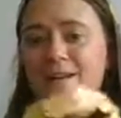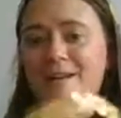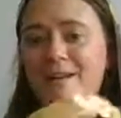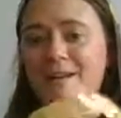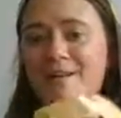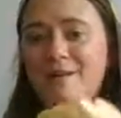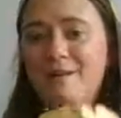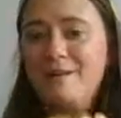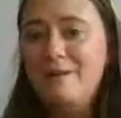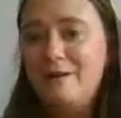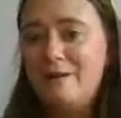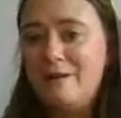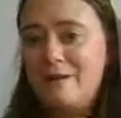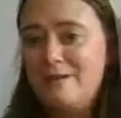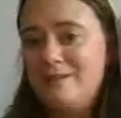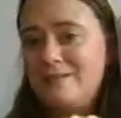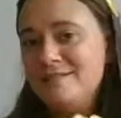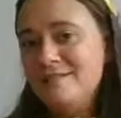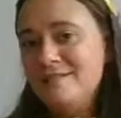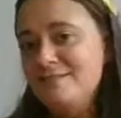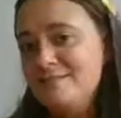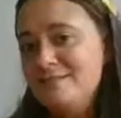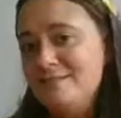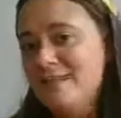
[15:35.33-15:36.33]

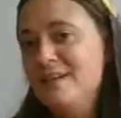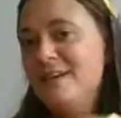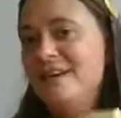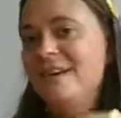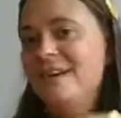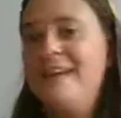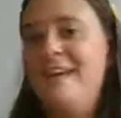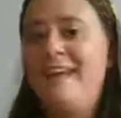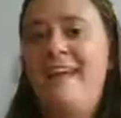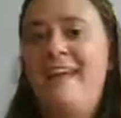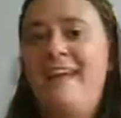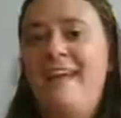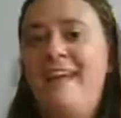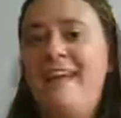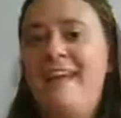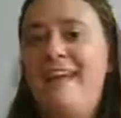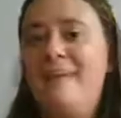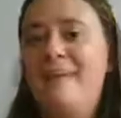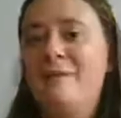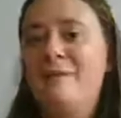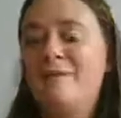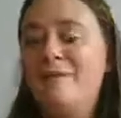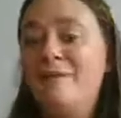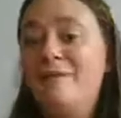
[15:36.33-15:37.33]
Laurels.
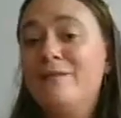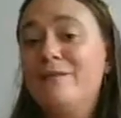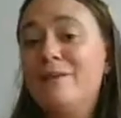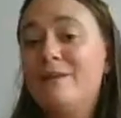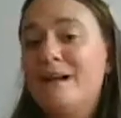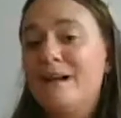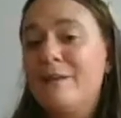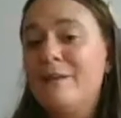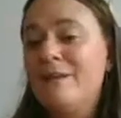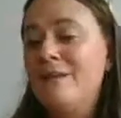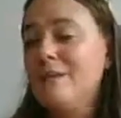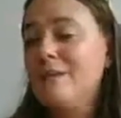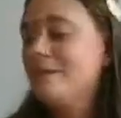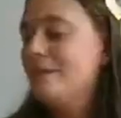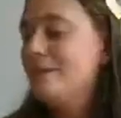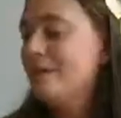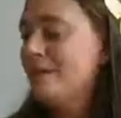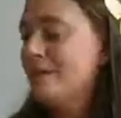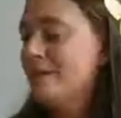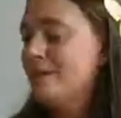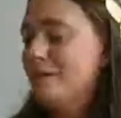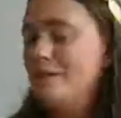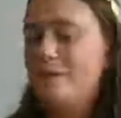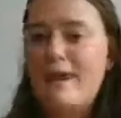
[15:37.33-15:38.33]
And feel free to come in,
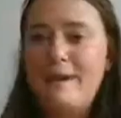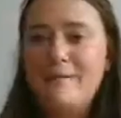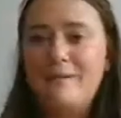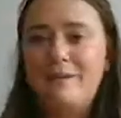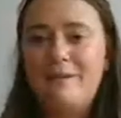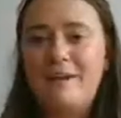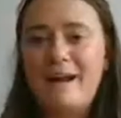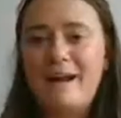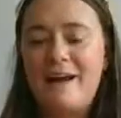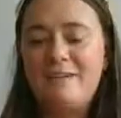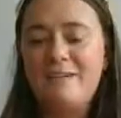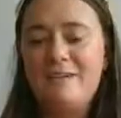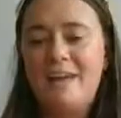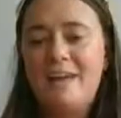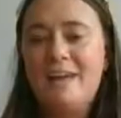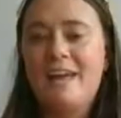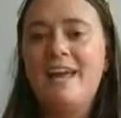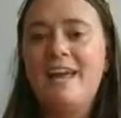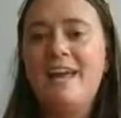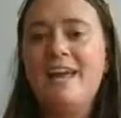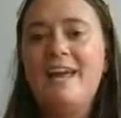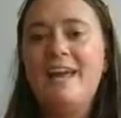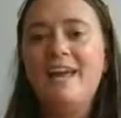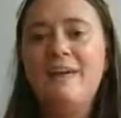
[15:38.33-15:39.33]
grab a craft kit,
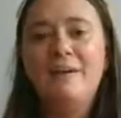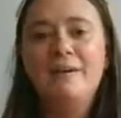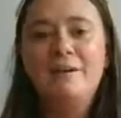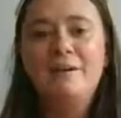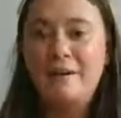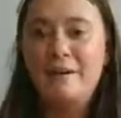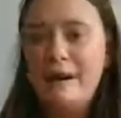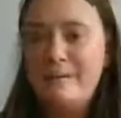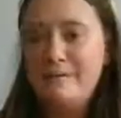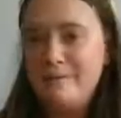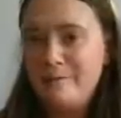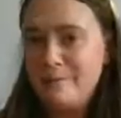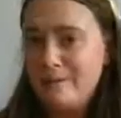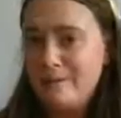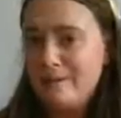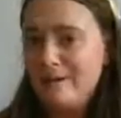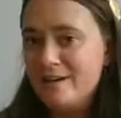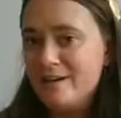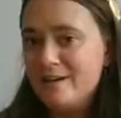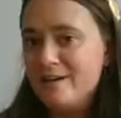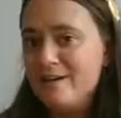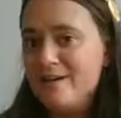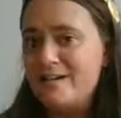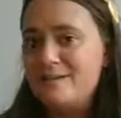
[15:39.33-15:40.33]
grab a book
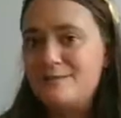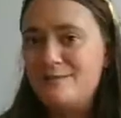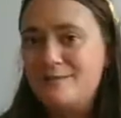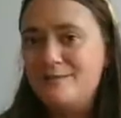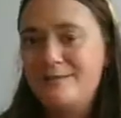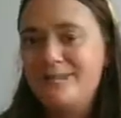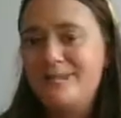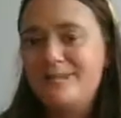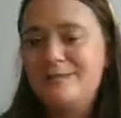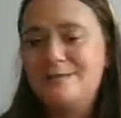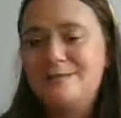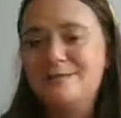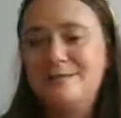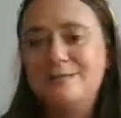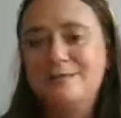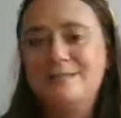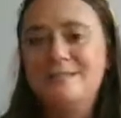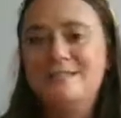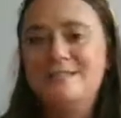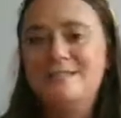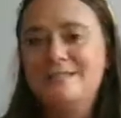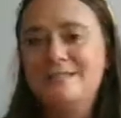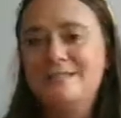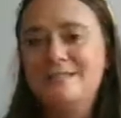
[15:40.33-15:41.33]
that's related to
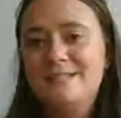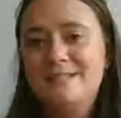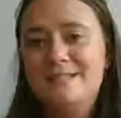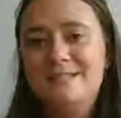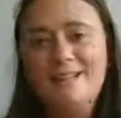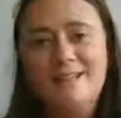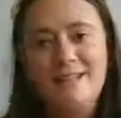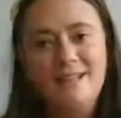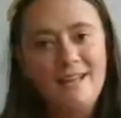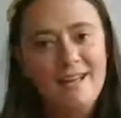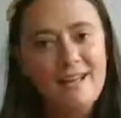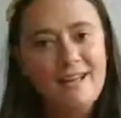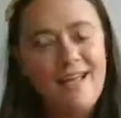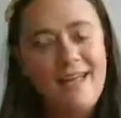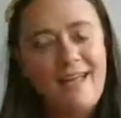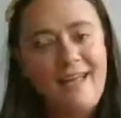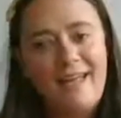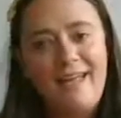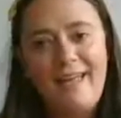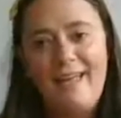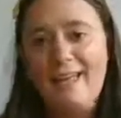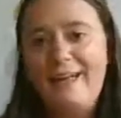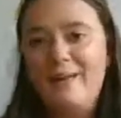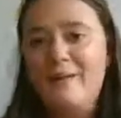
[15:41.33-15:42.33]
Julius Caesar,
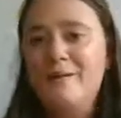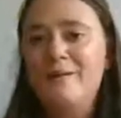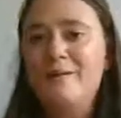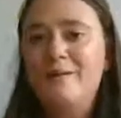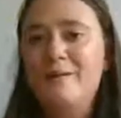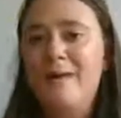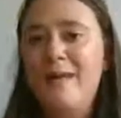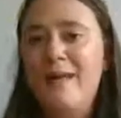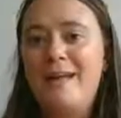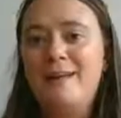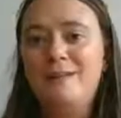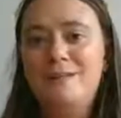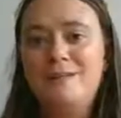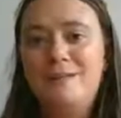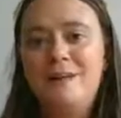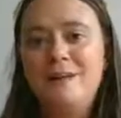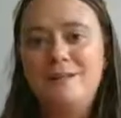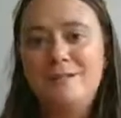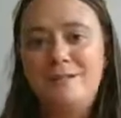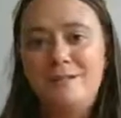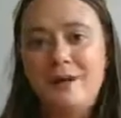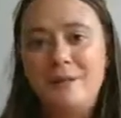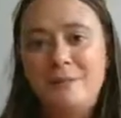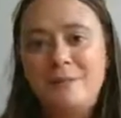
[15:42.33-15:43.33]
and enjoy the
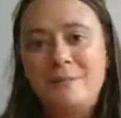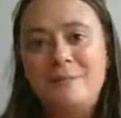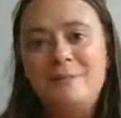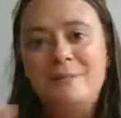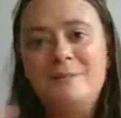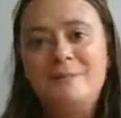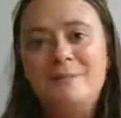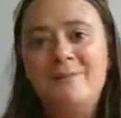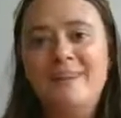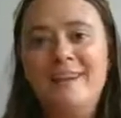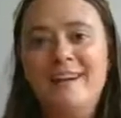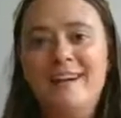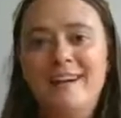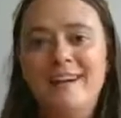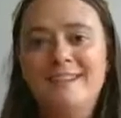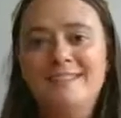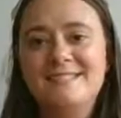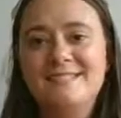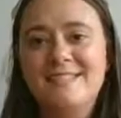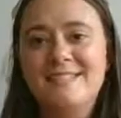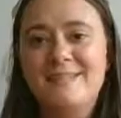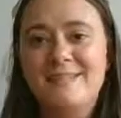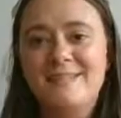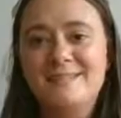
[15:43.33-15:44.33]
show.
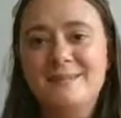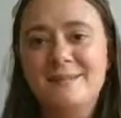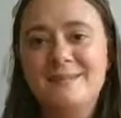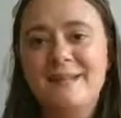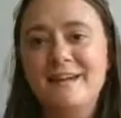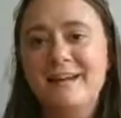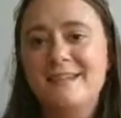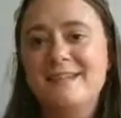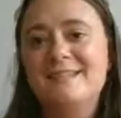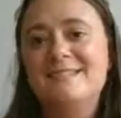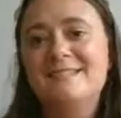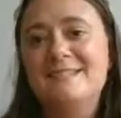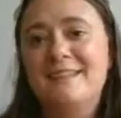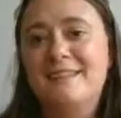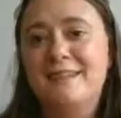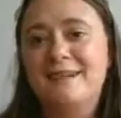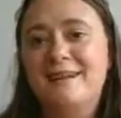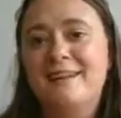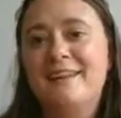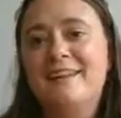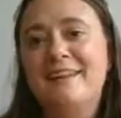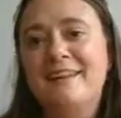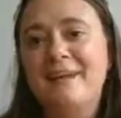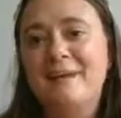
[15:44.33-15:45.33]
Until next week, I'll see you
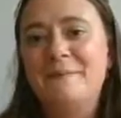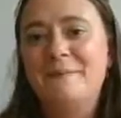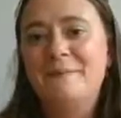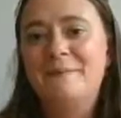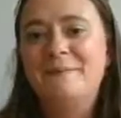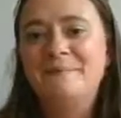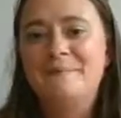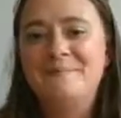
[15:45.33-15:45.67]
all then.